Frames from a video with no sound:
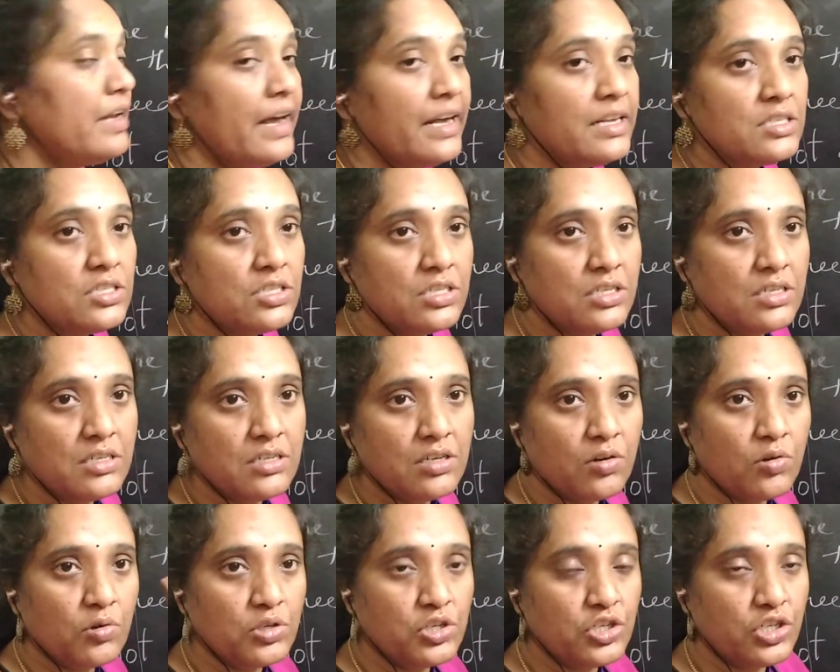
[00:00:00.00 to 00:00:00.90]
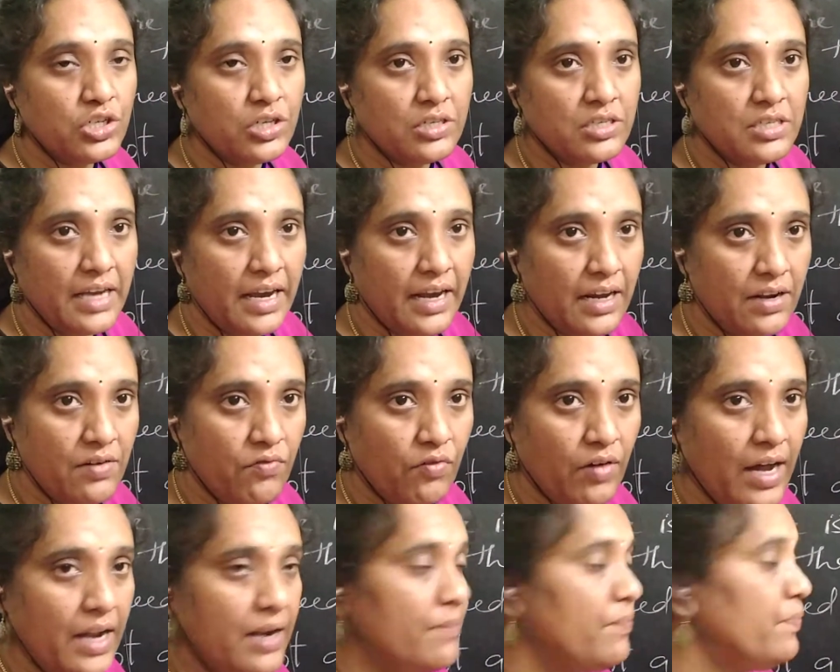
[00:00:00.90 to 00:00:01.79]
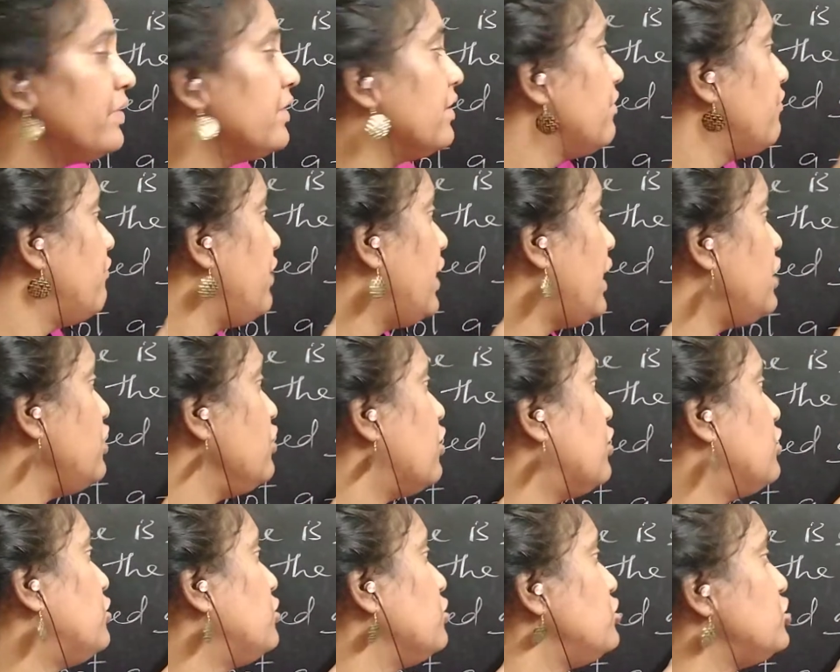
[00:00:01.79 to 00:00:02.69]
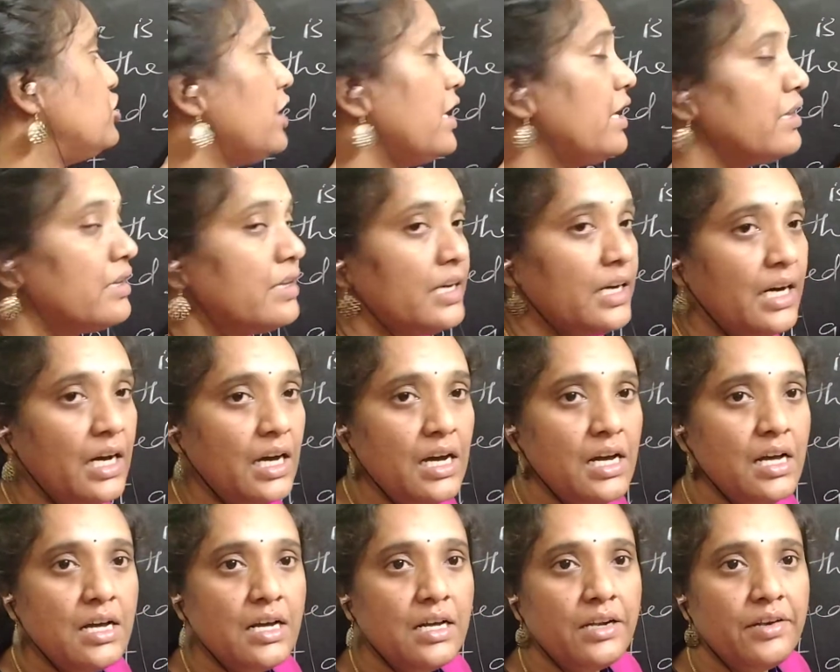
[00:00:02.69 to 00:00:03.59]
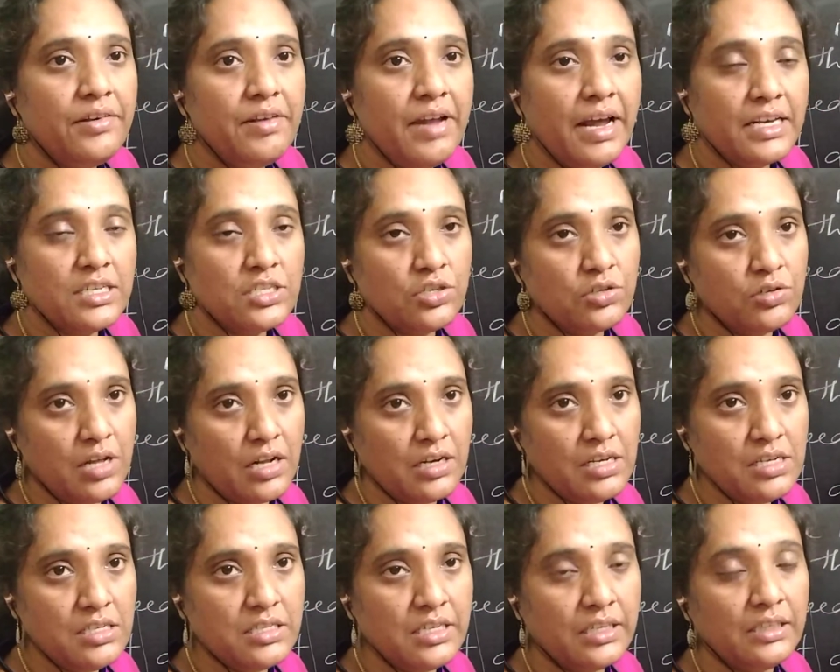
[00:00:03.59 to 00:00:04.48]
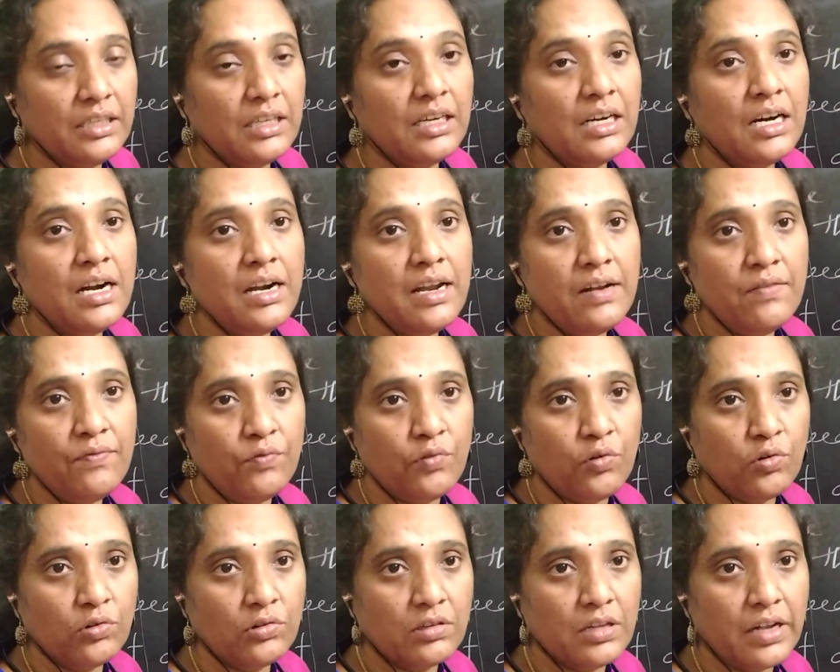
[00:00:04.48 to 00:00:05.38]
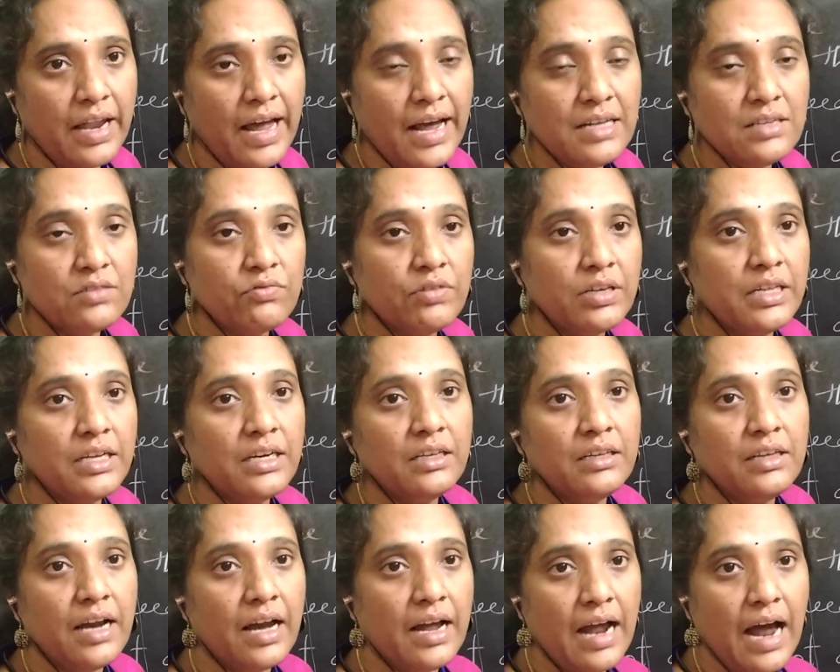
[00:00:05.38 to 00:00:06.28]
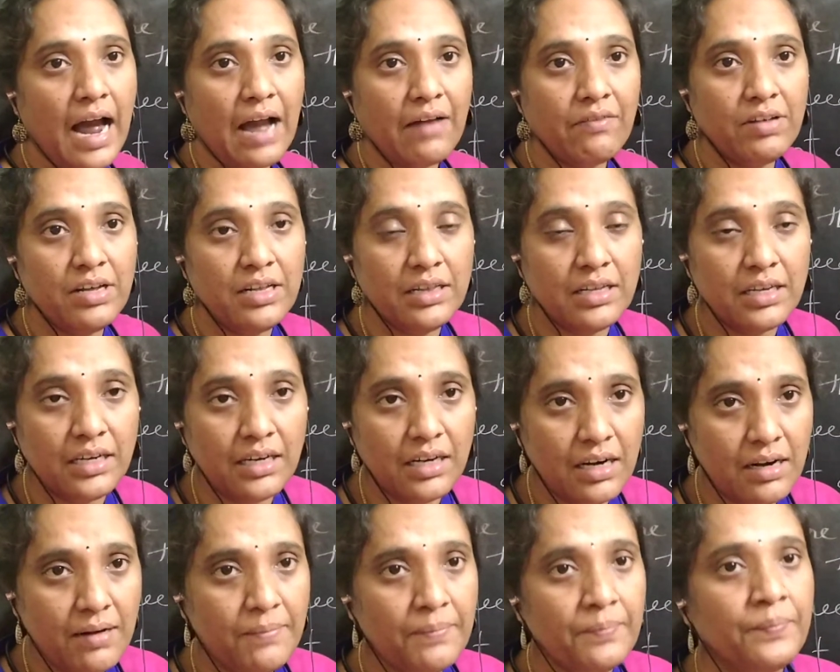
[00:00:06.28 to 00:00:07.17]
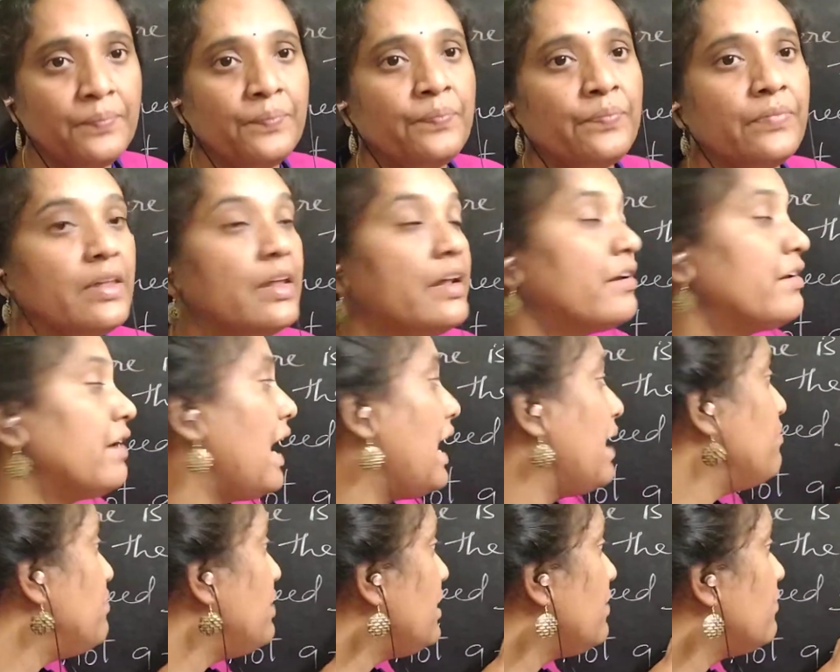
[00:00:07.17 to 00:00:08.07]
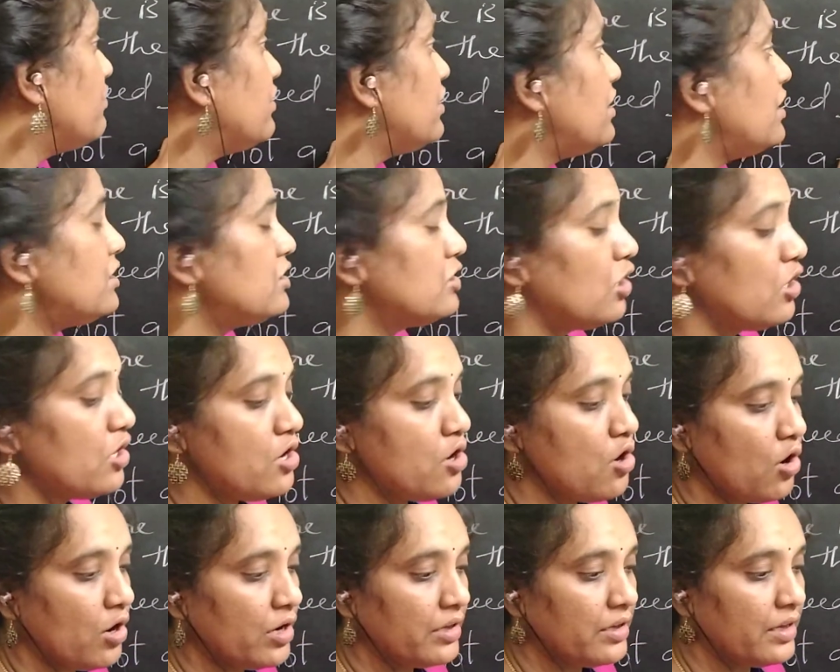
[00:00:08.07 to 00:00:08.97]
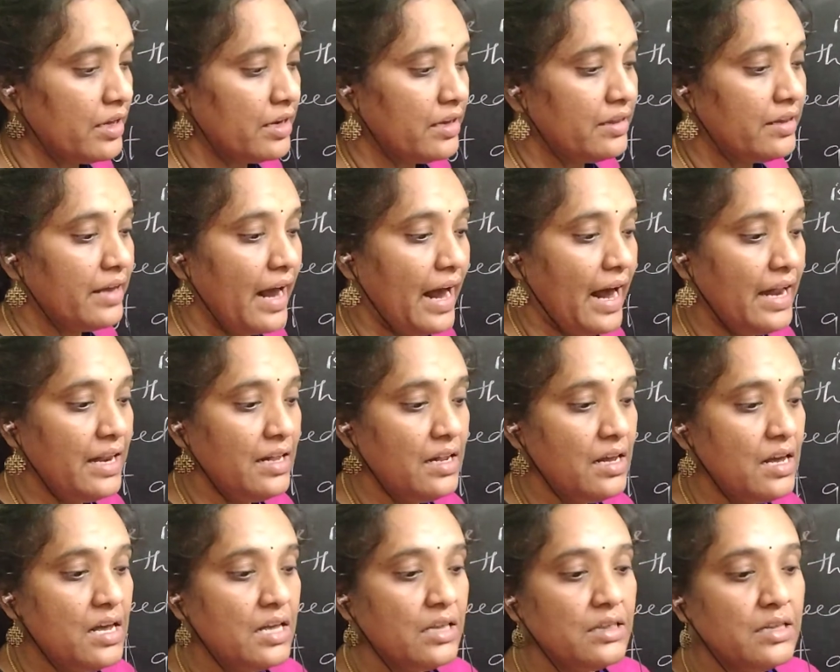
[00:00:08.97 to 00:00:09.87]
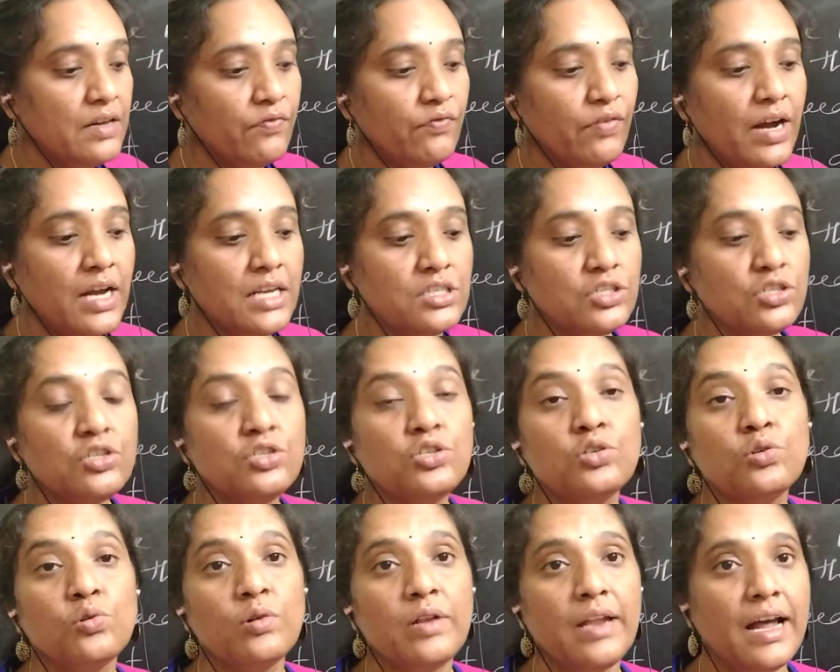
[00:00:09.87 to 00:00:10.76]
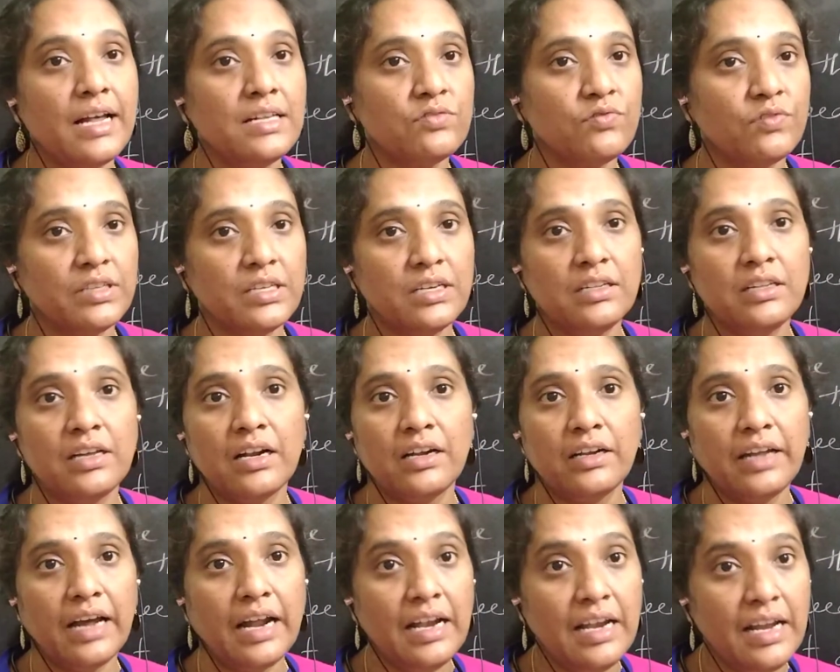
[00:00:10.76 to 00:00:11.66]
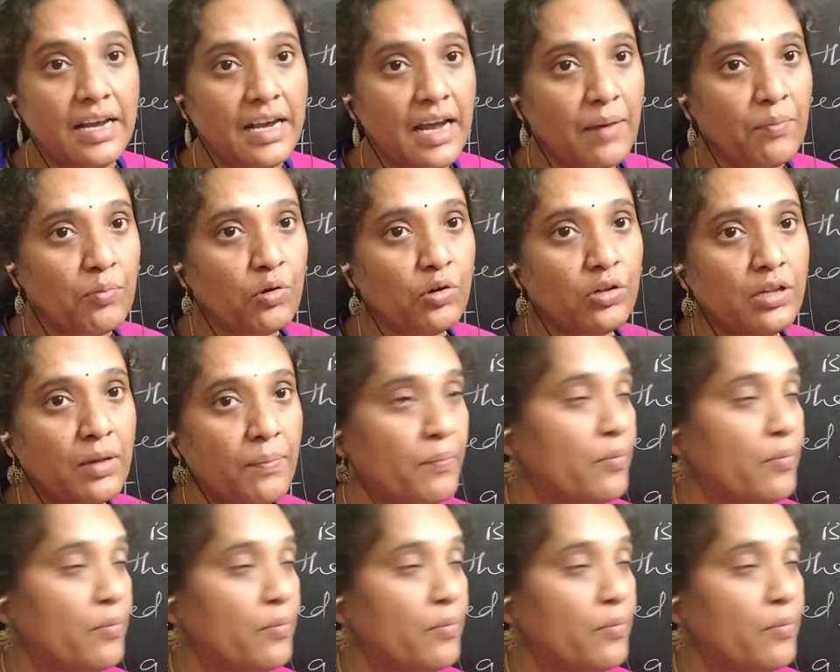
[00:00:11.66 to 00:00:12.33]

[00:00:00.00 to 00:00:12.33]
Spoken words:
next question, second one, where you want to check the next, that is the third and fourth lines whether they are having the rhyming words or not there. Then the first 2 lines whether they are telling about the